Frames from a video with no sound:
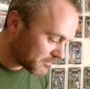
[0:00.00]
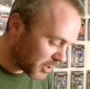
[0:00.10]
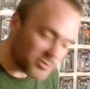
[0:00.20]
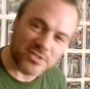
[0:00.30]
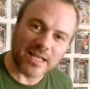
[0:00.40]

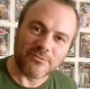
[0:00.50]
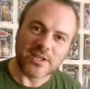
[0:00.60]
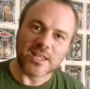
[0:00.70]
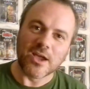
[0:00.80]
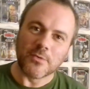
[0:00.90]
post that
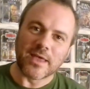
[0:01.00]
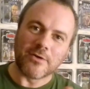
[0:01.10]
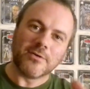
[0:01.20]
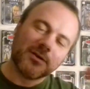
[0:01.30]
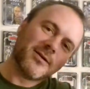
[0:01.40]
video
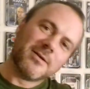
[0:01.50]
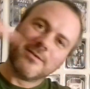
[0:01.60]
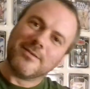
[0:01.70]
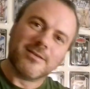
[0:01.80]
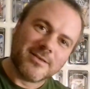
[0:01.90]
without
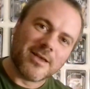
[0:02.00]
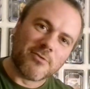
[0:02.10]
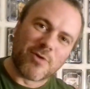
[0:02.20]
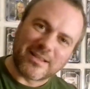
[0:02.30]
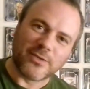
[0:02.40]

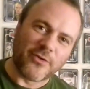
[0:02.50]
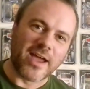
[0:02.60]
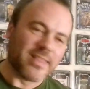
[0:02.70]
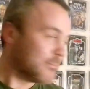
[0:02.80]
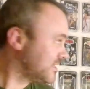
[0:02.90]
rectifying that